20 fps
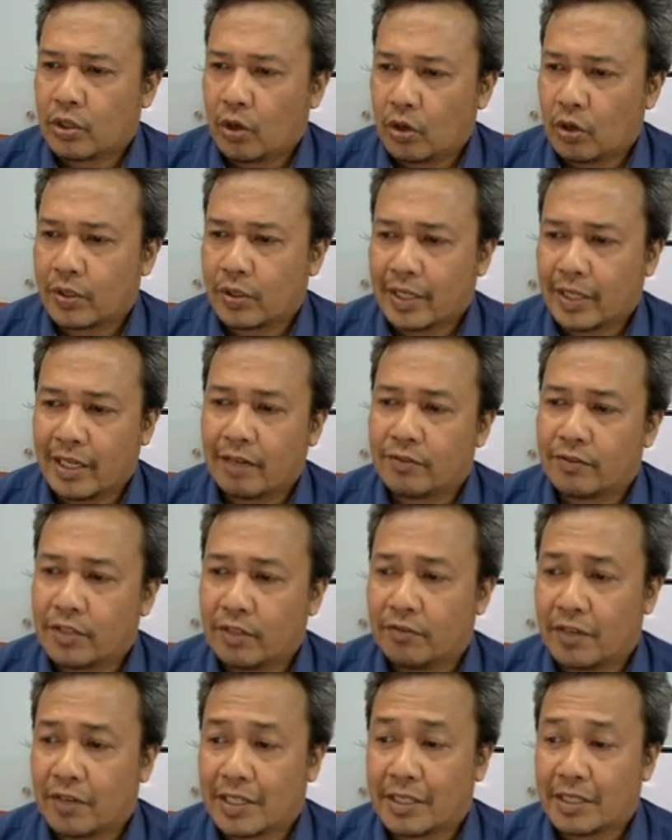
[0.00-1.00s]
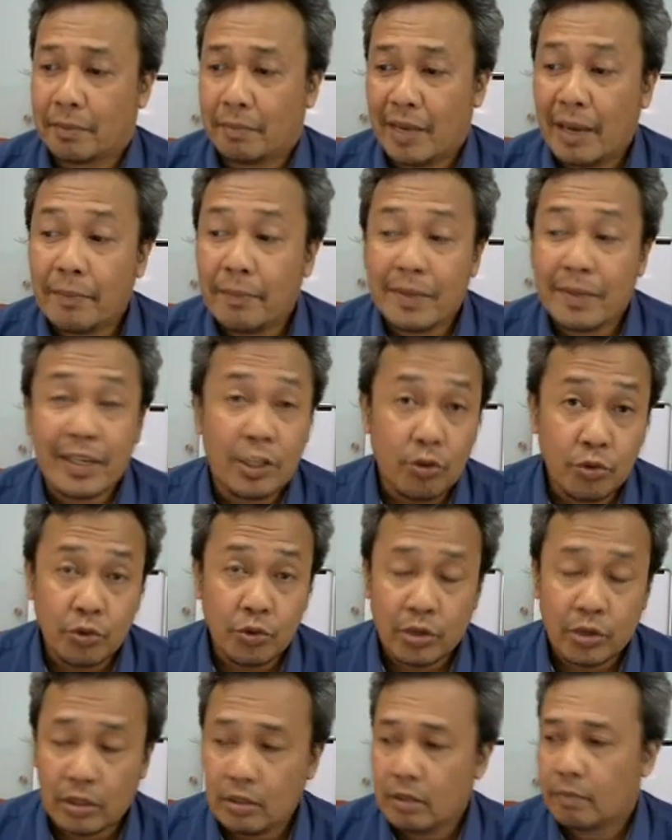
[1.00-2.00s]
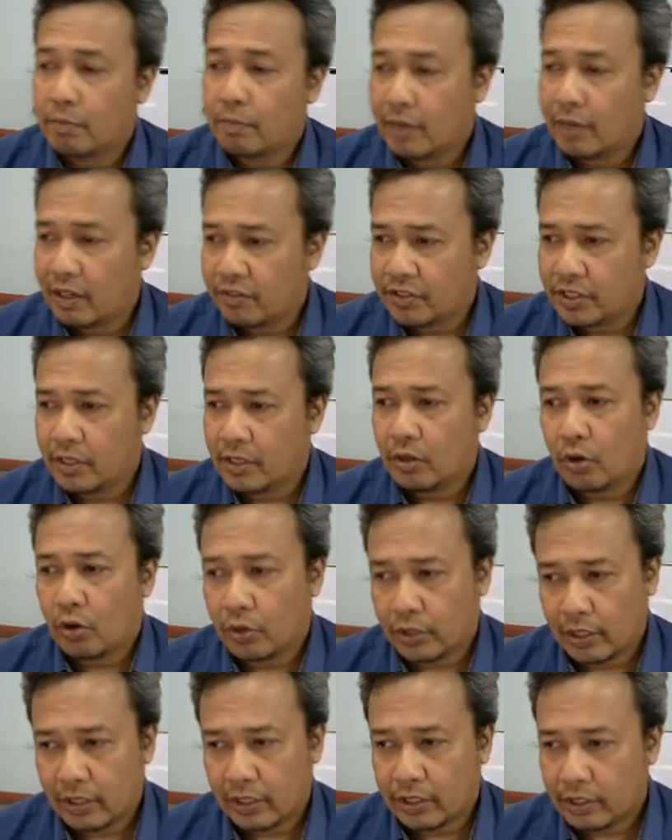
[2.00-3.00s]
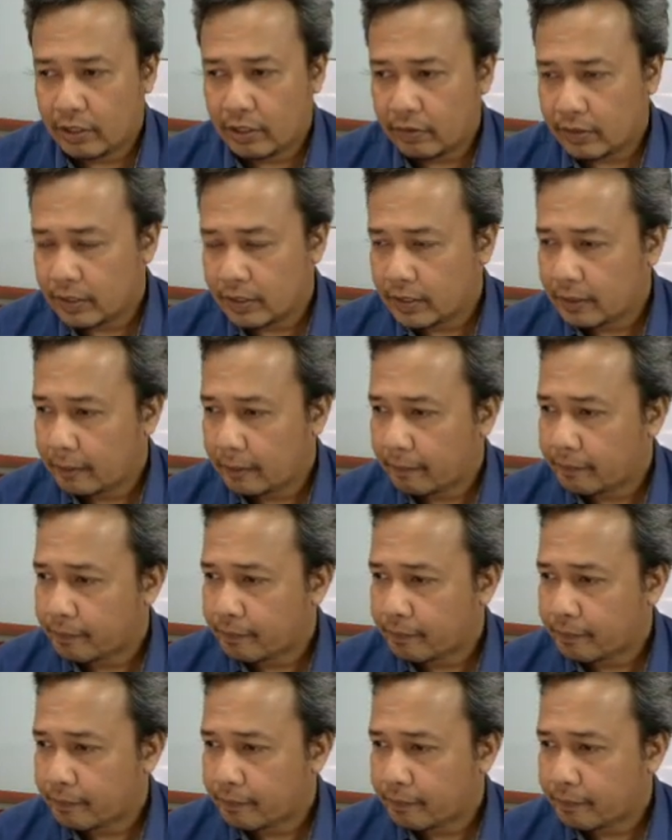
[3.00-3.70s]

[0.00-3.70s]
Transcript: loss or gain of gene function may be neutral, beneficial, or deleterious.